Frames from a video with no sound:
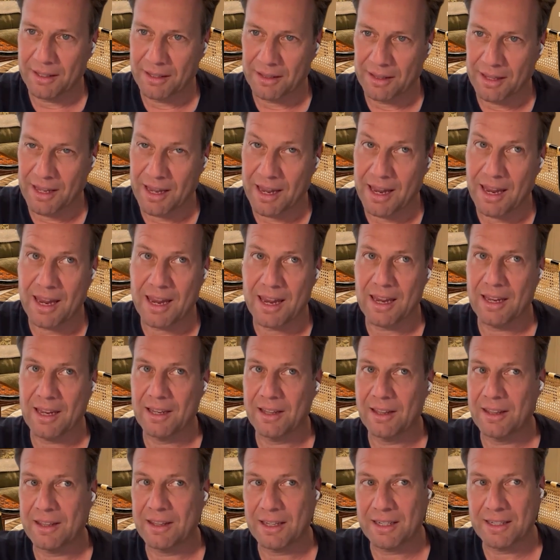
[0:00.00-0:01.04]
the
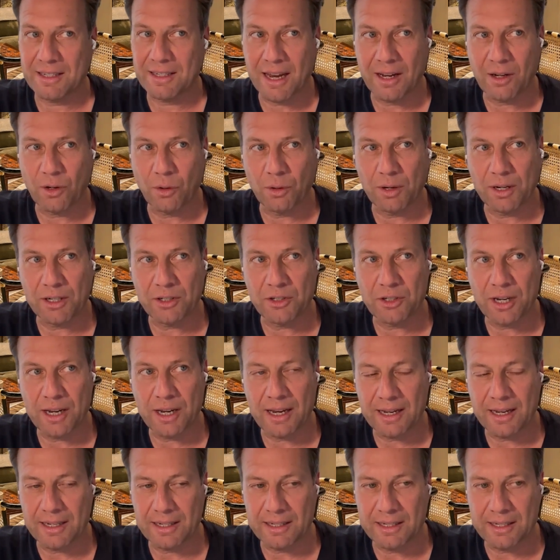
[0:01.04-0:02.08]

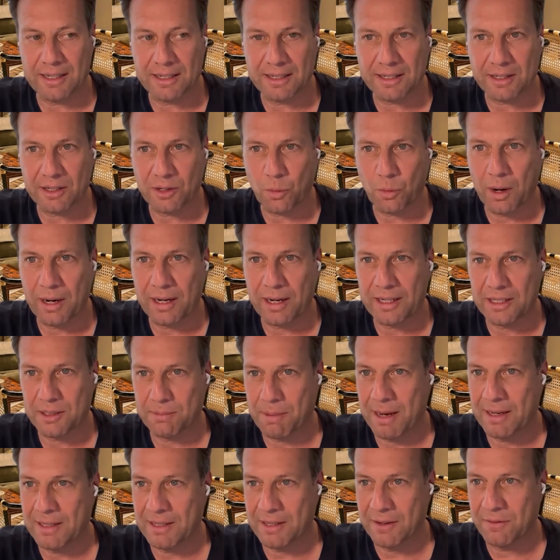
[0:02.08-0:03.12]
technology is quite
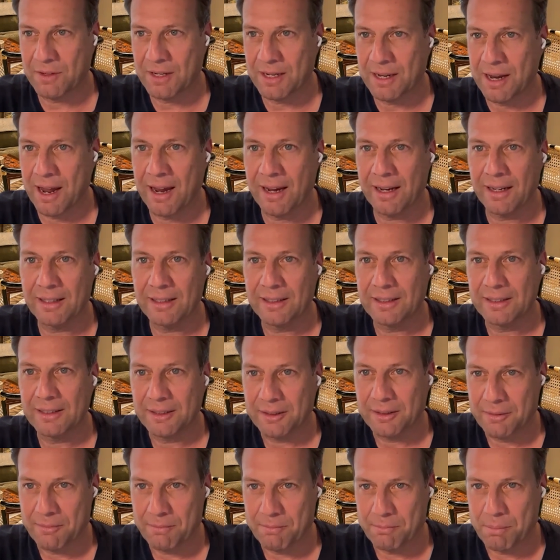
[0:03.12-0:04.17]
expensive today,
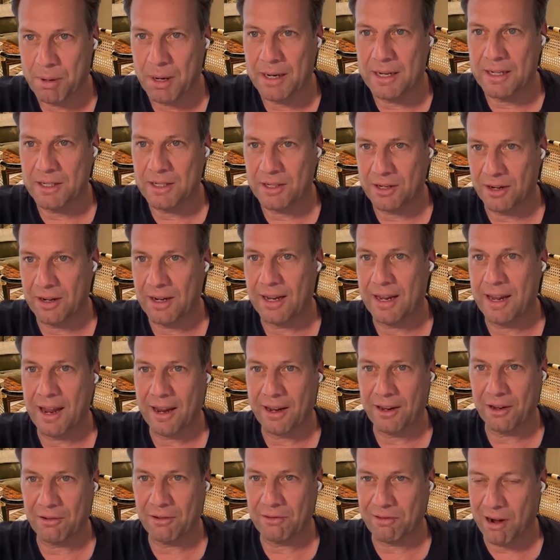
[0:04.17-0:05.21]
but is going to
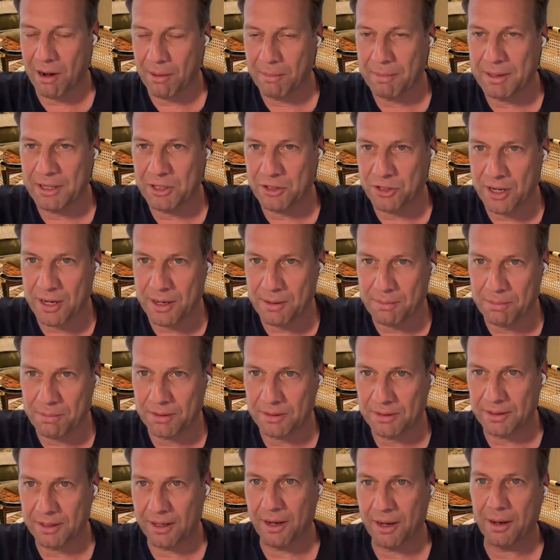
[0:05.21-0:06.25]
get incredibly cheap
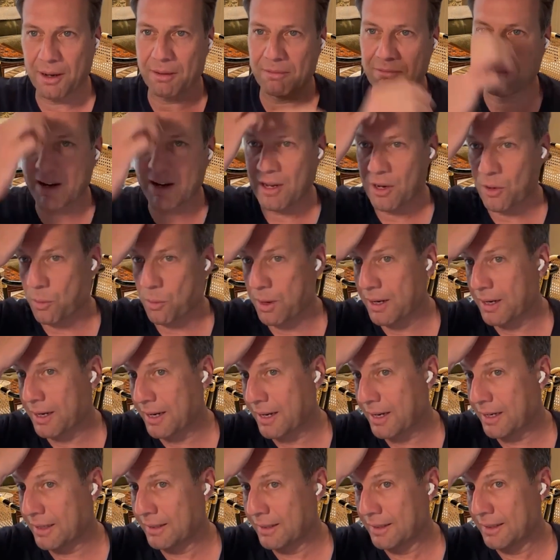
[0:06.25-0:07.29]
really
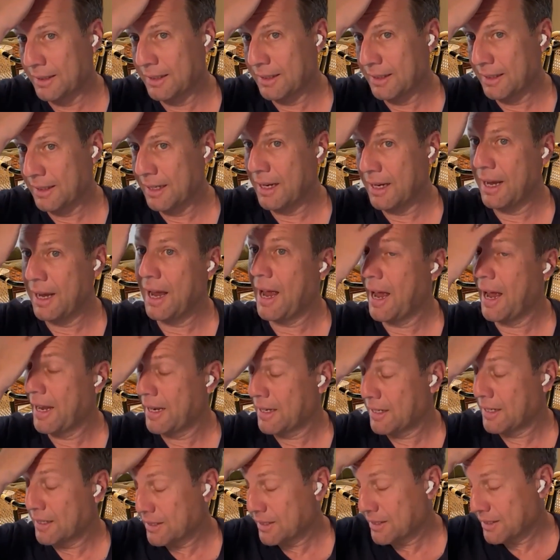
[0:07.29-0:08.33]
quickly.
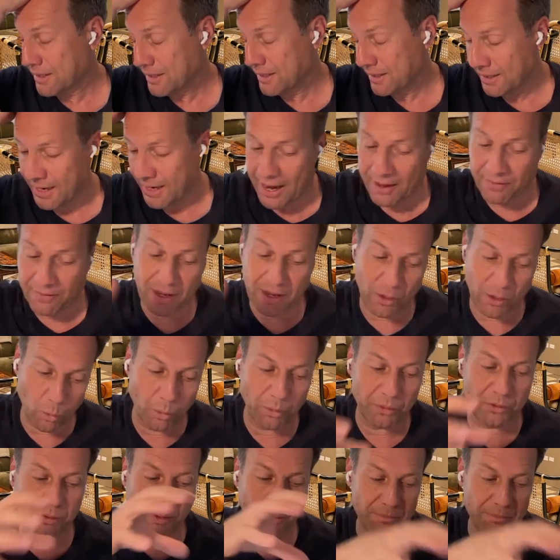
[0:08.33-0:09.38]
And then
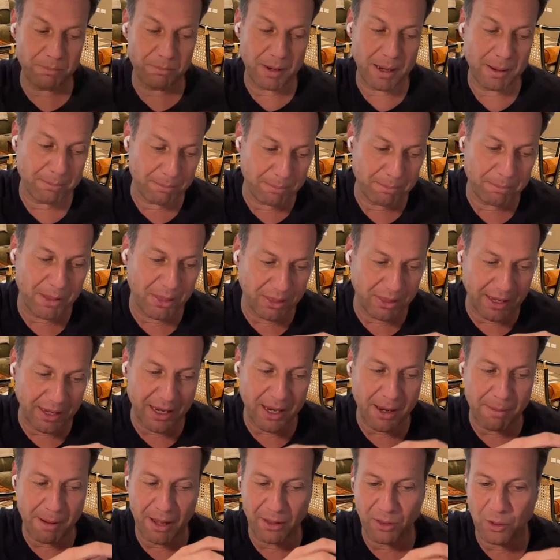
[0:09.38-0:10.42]
also in
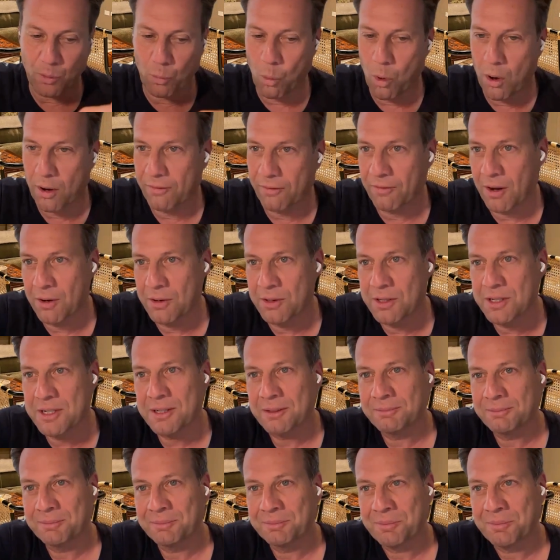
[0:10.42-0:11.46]
thinking about the workflows
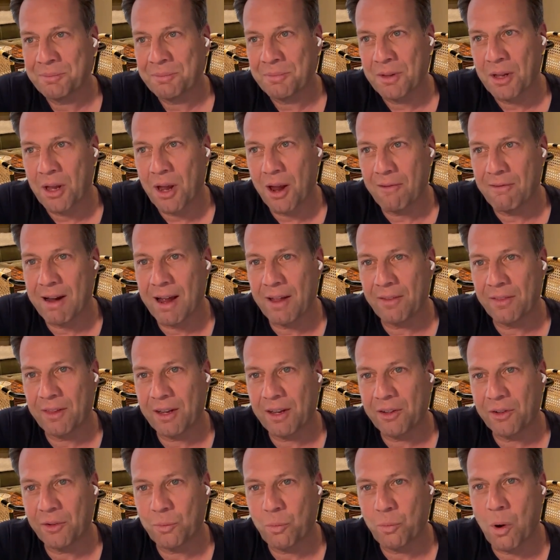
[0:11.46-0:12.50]
around
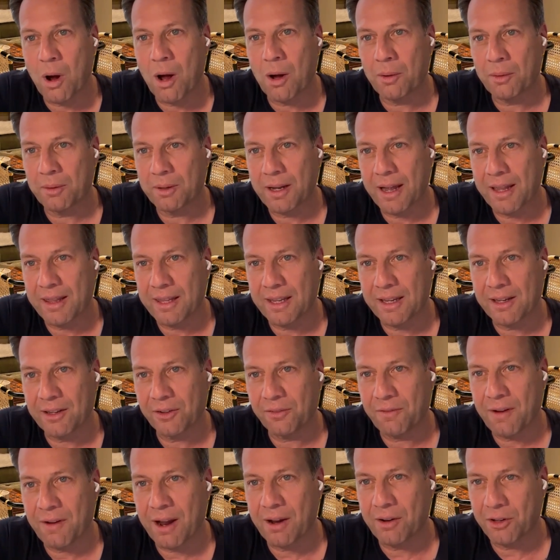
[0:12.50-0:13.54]
that as well. I think as
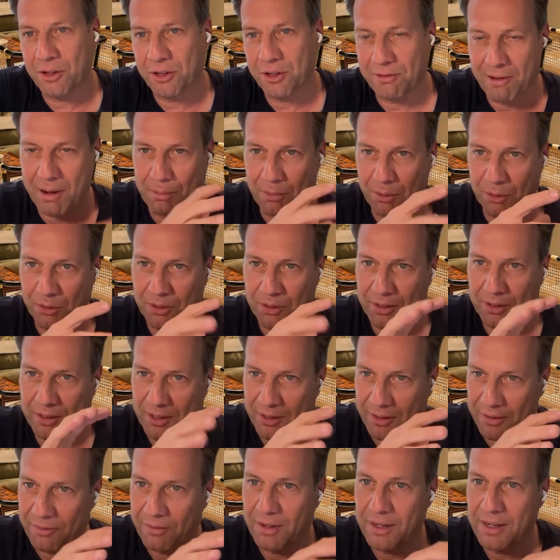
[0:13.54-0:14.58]
founders are able to
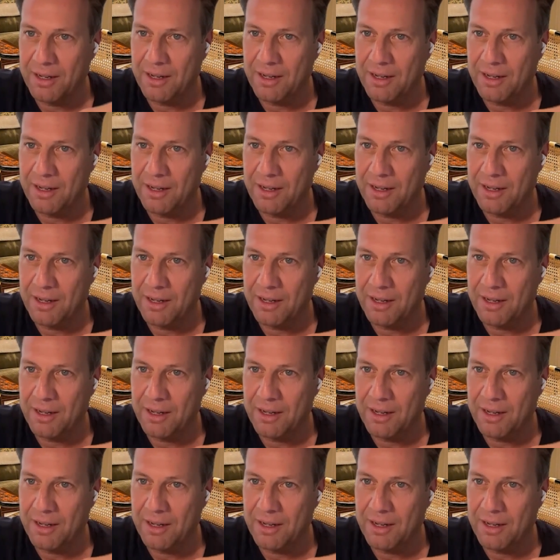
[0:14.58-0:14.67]
kind of